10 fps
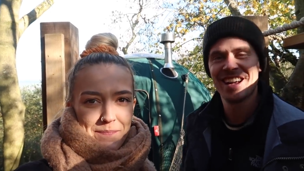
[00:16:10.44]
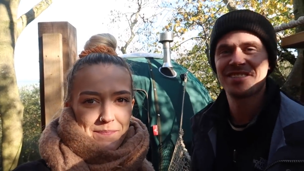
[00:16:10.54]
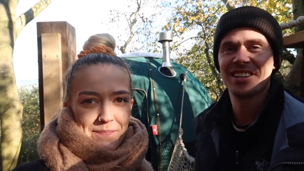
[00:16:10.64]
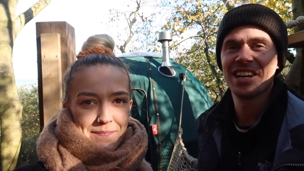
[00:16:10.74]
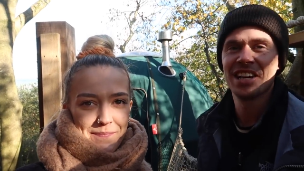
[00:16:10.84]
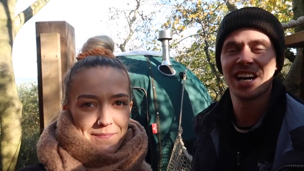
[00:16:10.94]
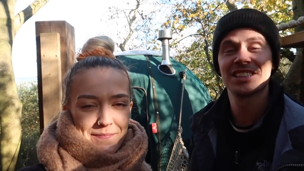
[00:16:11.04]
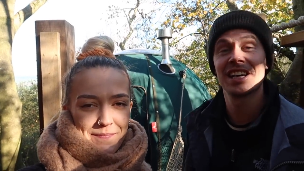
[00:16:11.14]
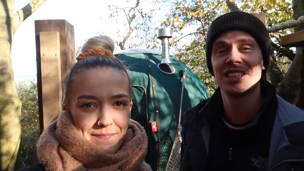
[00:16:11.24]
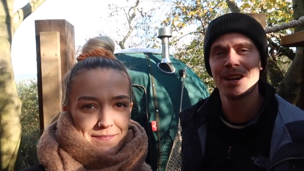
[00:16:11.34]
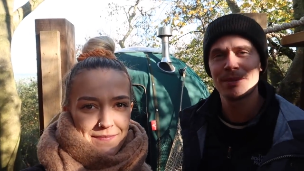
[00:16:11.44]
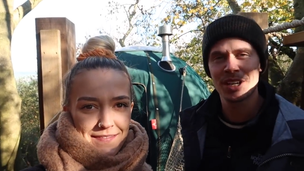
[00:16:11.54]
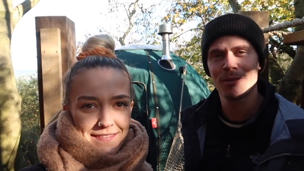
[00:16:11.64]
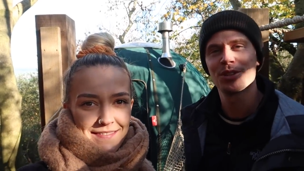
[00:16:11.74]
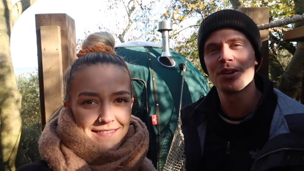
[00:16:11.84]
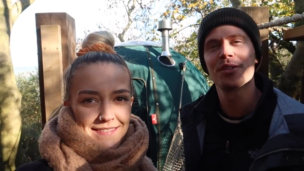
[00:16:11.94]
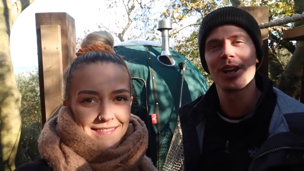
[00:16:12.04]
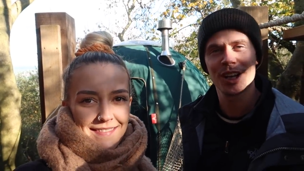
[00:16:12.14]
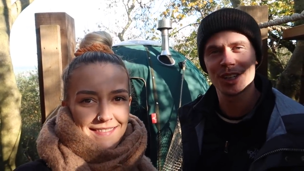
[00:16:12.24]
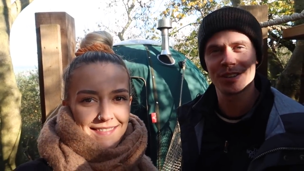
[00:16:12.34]
Speaker 1: Definitely. I'd say shepherd's hut was good for the
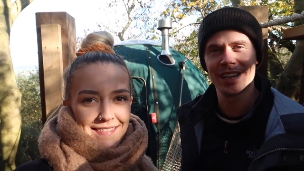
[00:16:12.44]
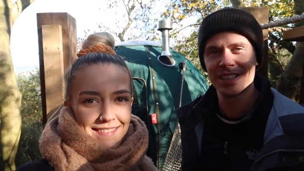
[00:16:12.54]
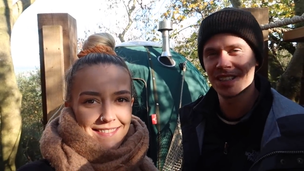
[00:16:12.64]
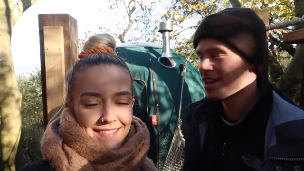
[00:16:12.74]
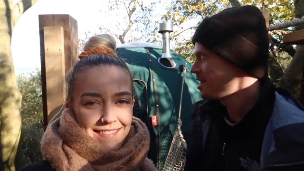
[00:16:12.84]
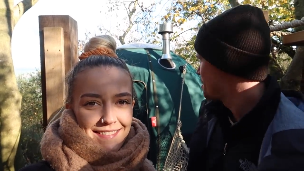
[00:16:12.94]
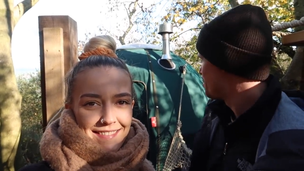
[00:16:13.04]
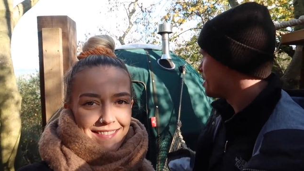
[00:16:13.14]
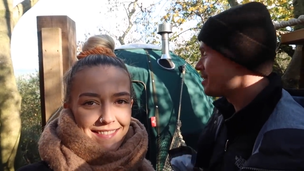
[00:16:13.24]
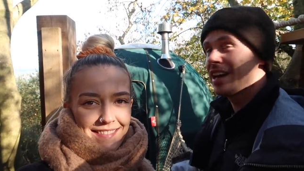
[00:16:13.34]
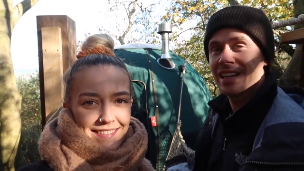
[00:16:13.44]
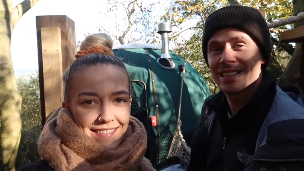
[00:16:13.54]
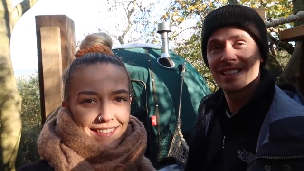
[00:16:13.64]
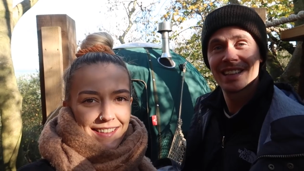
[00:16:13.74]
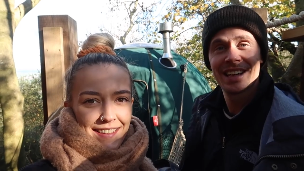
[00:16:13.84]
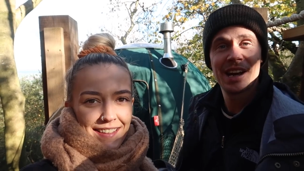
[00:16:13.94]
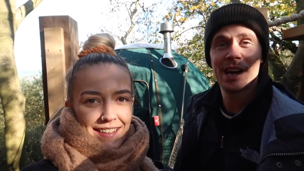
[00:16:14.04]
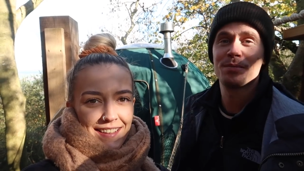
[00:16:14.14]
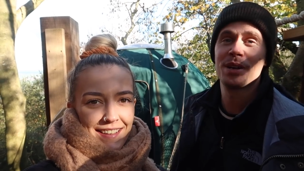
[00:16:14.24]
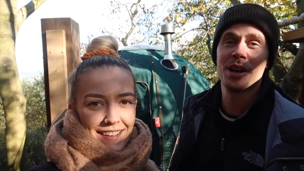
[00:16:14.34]
luxuries, but this
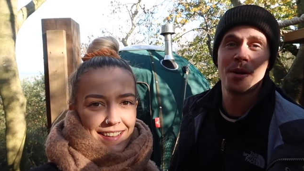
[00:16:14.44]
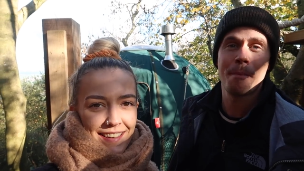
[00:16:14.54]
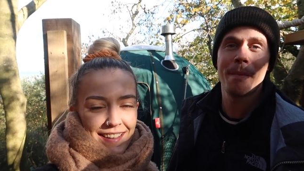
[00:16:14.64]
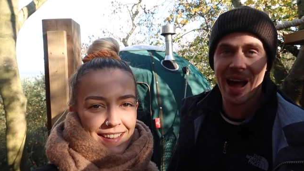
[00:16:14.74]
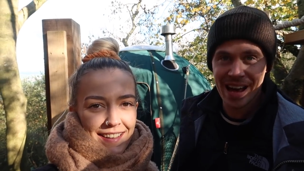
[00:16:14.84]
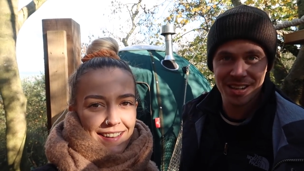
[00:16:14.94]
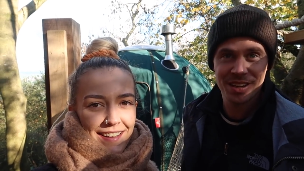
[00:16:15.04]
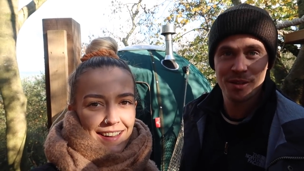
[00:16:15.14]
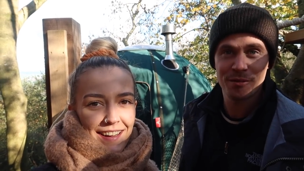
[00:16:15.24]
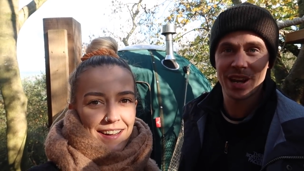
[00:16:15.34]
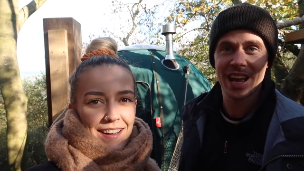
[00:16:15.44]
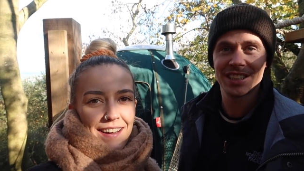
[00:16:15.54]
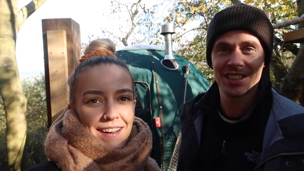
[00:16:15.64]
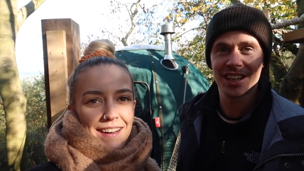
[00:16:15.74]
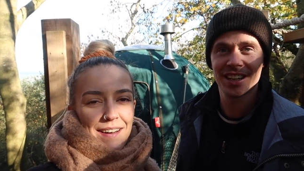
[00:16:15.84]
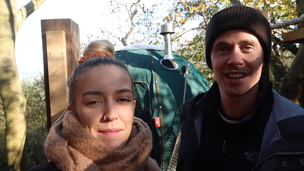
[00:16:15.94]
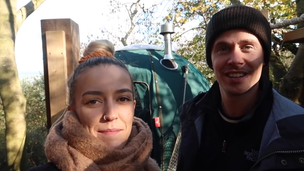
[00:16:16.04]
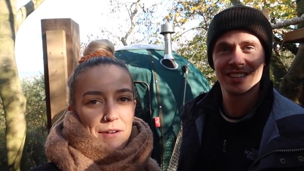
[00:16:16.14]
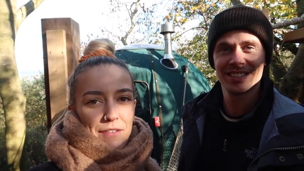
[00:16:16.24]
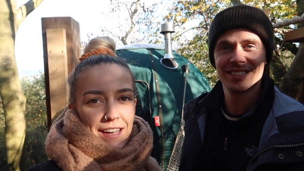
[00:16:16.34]
has been mad for nature.
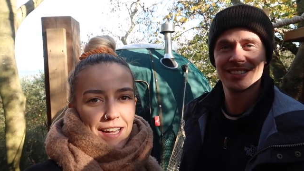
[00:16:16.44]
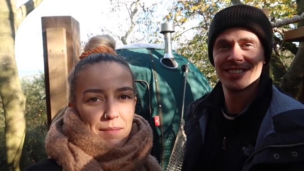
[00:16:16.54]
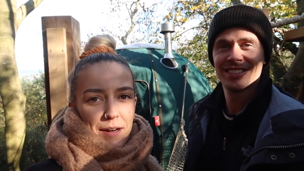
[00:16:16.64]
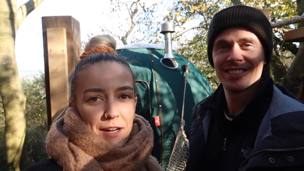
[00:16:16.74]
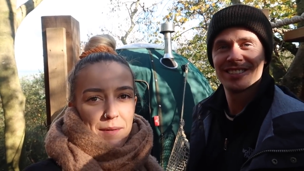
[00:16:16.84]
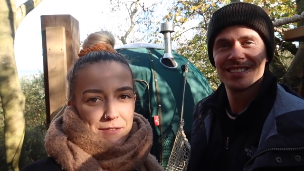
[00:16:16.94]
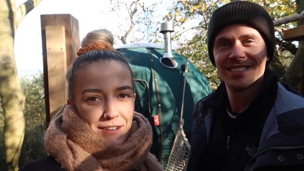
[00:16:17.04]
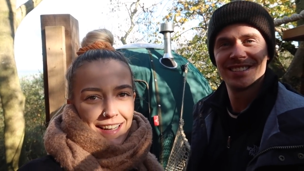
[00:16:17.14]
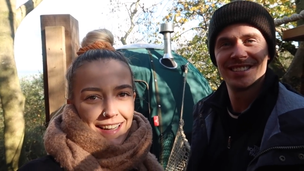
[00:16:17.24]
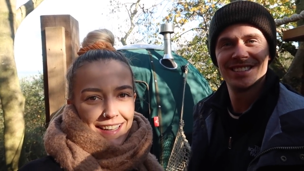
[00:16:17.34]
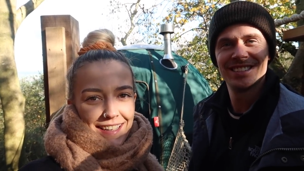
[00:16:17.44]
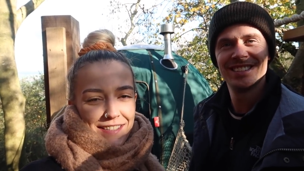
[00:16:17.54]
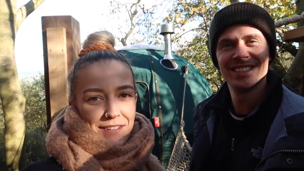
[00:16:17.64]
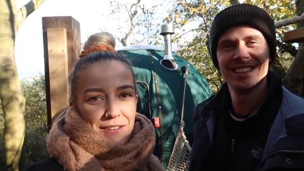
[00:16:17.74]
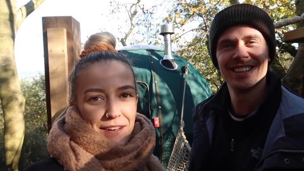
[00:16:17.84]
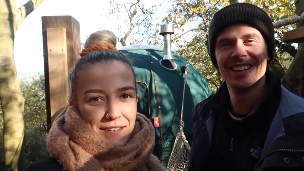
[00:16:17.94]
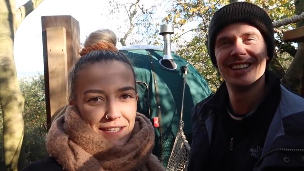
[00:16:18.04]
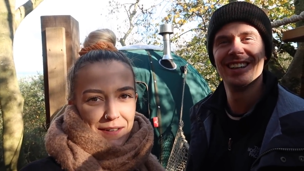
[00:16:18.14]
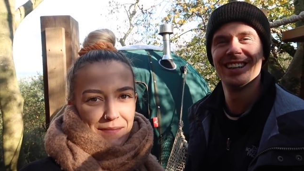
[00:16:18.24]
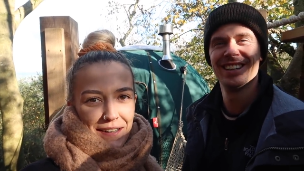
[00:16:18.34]
Speaker 2: But for now, my arm's really aching, so I'm gonna have to
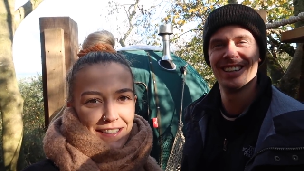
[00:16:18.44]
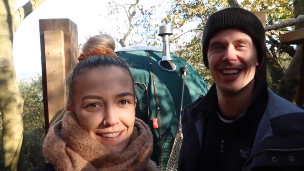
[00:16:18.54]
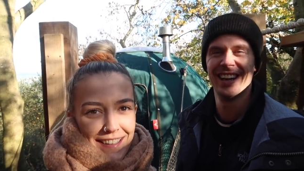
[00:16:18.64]
say goodbye.